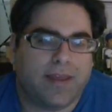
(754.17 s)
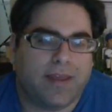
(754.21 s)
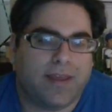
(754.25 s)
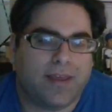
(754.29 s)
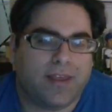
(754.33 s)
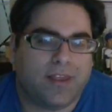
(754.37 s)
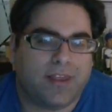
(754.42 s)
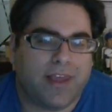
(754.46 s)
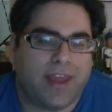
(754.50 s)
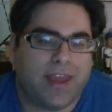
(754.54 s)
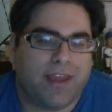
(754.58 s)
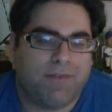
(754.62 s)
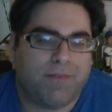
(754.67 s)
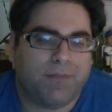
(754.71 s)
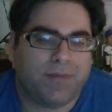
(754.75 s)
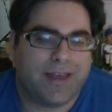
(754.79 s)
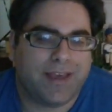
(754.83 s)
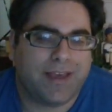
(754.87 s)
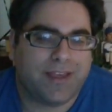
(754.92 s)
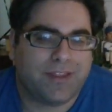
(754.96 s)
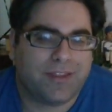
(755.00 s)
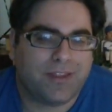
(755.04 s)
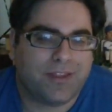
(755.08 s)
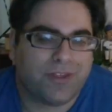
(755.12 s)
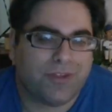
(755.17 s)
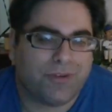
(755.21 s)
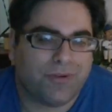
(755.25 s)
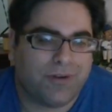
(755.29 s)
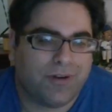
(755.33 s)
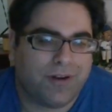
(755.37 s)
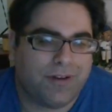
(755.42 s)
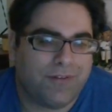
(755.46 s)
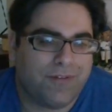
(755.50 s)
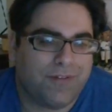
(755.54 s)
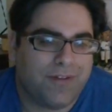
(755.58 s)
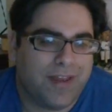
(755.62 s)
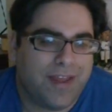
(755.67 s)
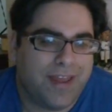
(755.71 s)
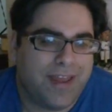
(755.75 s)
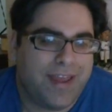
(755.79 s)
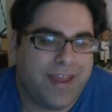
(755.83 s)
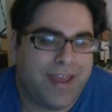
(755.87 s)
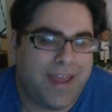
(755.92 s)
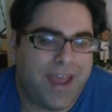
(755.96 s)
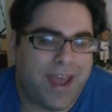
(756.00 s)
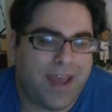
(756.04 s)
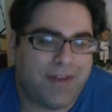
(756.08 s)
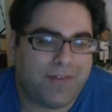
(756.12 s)
safe place to sort of
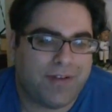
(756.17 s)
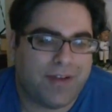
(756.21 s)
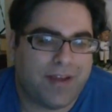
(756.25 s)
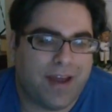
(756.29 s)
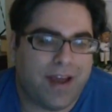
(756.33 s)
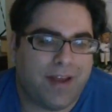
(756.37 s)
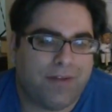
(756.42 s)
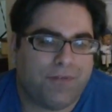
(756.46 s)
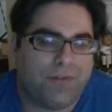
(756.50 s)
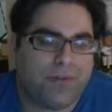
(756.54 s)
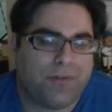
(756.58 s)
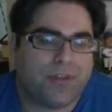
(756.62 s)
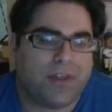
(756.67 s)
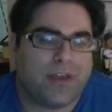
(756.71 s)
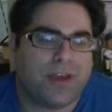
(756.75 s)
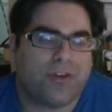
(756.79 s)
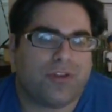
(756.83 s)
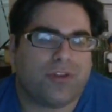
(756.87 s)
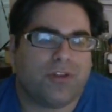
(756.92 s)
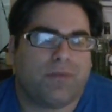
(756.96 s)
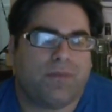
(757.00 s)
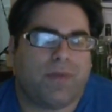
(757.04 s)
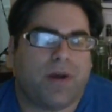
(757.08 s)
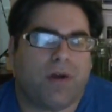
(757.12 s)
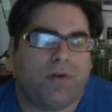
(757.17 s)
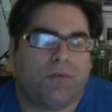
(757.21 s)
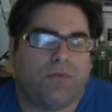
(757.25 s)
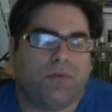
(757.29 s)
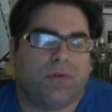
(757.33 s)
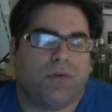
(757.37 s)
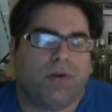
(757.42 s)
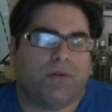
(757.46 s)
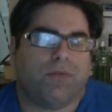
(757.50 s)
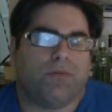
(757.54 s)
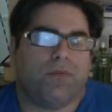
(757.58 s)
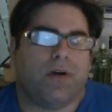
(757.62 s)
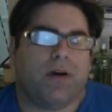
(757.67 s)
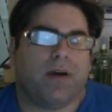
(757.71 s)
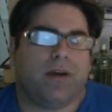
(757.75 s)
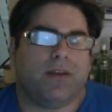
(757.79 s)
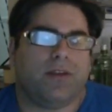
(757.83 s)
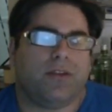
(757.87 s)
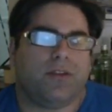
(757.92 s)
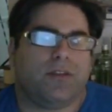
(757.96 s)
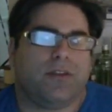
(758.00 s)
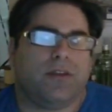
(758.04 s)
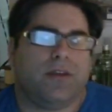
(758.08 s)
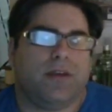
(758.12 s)
have a conversation about what
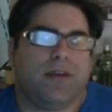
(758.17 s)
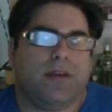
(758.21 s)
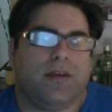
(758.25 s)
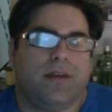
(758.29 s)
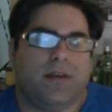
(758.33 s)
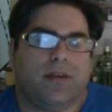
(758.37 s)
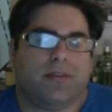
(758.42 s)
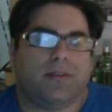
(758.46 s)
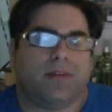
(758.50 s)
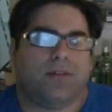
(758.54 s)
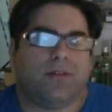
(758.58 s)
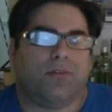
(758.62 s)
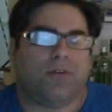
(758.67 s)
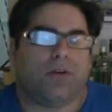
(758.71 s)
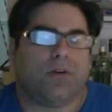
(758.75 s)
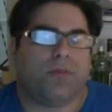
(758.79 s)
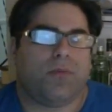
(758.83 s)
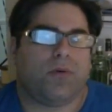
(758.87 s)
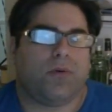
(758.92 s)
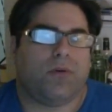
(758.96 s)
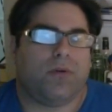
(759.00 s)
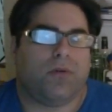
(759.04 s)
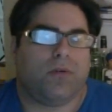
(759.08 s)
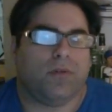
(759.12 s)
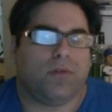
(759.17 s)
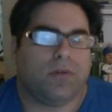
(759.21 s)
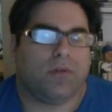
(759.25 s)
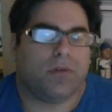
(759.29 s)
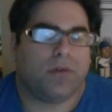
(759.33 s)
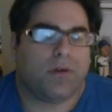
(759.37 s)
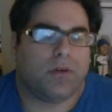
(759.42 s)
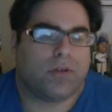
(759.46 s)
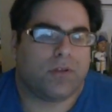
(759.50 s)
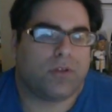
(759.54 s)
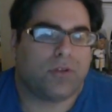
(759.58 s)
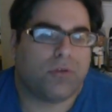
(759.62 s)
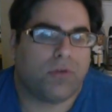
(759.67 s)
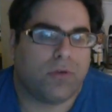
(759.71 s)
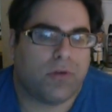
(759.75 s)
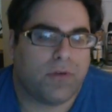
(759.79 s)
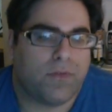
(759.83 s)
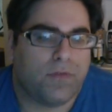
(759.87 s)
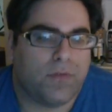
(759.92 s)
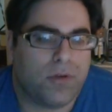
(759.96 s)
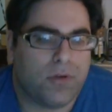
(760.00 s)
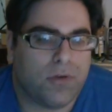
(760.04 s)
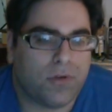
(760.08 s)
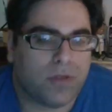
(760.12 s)
was the normal sort
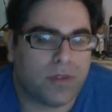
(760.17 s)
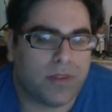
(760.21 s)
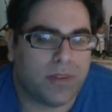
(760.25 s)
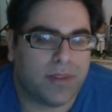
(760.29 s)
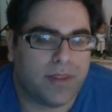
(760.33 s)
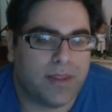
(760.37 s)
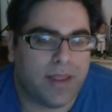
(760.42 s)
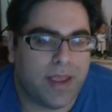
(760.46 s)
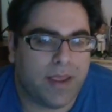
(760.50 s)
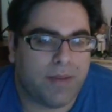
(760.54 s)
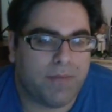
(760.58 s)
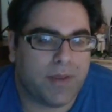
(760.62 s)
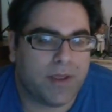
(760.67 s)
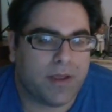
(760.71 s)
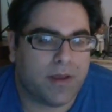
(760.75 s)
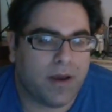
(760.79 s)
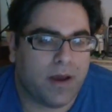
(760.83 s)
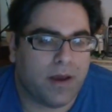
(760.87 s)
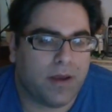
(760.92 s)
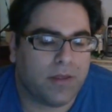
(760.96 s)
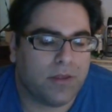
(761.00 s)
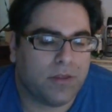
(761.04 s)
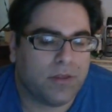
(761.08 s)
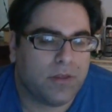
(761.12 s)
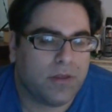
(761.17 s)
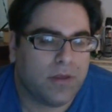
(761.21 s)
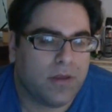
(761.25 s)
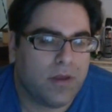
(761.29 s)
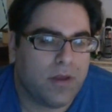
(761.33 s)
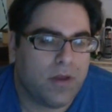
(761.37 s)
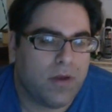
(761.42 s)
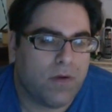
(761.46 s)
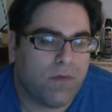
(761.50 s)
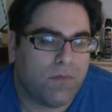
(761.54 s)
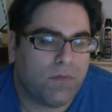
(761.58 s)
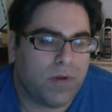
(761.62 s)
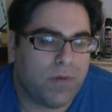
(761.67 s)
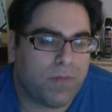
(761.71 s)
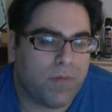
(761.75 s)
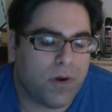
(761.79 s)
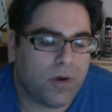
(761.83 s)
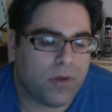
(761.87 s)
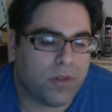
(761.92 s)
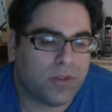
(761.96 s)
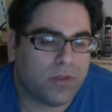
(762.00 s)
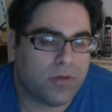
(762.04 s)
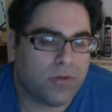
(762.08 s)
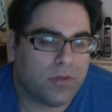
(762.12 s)
of news of the day, because we
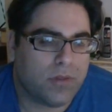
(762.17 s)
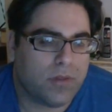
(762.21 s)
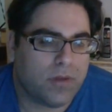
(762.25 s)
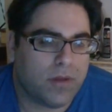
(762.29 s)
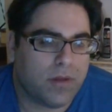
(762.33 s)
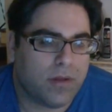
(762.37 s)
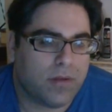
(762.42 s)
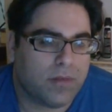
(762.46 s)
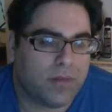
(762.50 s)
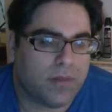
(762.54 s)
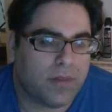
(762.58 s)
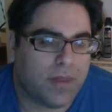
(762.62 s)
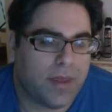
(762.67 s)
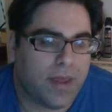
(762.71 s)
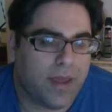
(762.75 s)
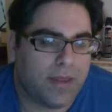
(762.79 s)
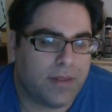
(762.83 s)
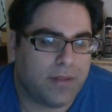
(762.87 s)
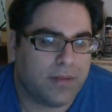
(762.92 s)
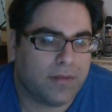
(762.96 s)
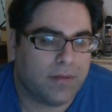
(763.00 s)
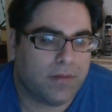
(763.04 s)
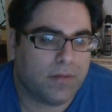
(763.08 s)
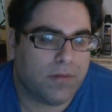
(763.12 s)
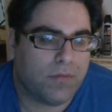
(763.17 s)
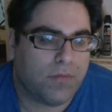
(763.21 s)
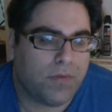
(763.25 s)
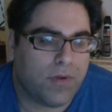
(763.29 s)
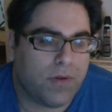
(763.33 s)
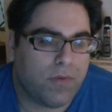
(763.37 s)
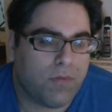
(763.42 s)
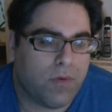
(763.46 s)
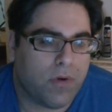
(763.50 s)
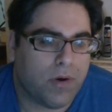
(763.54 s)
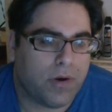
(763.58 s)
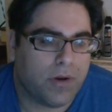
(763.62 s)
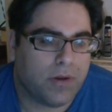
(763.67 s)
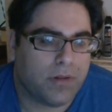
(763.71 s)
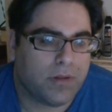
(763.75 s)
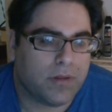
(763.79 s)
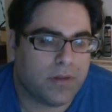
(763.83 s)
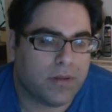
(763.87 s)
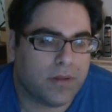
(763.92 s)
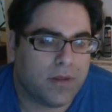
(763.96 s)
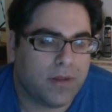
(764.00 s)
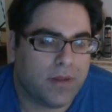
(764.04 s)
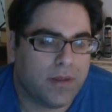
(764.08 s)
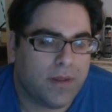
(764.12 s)
both knew that
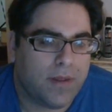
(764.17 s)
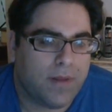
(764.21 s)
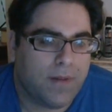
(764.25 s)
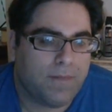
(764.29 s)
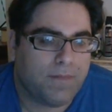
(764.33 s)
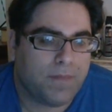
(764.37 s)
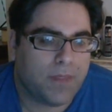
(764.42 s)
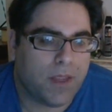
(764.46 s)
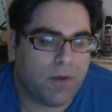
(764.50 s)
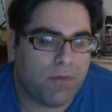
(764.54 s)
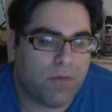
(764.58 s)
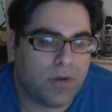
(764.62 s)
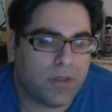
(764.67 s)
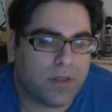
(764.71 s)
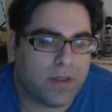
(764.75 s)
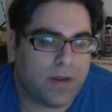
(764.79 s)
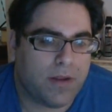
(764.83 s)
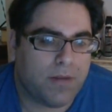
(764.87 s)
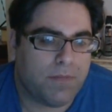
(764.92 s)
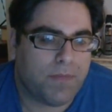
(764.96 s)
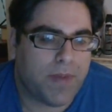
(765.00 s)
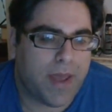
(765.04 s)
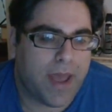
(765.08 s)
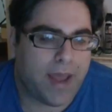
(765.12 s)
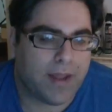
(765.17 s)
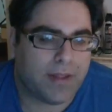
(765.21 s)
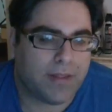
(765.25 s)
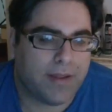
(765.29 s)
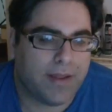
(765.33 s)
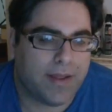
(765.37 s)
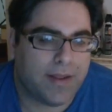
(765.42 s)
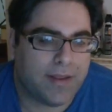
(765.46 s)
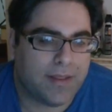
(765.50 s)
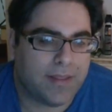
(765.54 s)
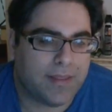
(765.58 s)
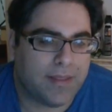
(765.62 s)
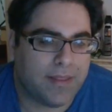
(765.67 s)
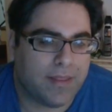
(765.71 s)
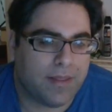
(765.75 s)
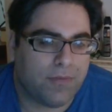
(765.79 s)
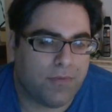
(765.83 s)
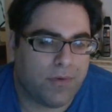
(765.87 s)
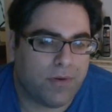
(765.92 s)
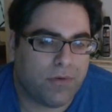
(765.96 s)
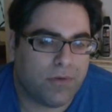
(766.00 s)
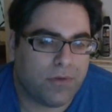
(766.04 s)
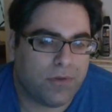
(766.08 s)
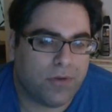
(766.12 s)
it wasn't impacting anything that
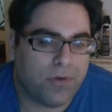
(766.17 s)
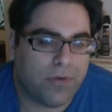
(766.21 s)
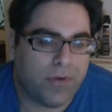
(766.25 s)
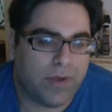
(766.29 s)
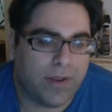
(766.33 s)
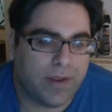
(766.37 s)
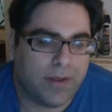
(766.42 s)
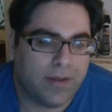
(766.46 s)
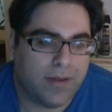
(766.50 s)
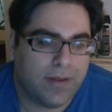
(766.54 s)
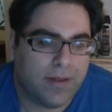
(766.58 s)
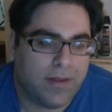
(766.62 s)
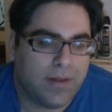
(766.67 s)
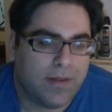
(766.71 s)
we were doing.